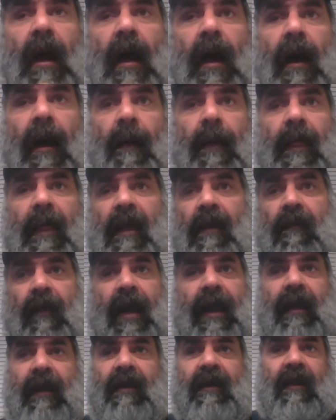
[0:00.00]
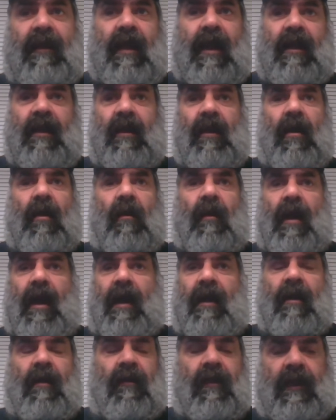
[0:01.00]
Um, and Reagan didn't, you know,
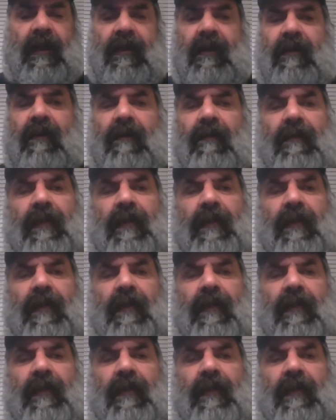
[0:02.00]
I know that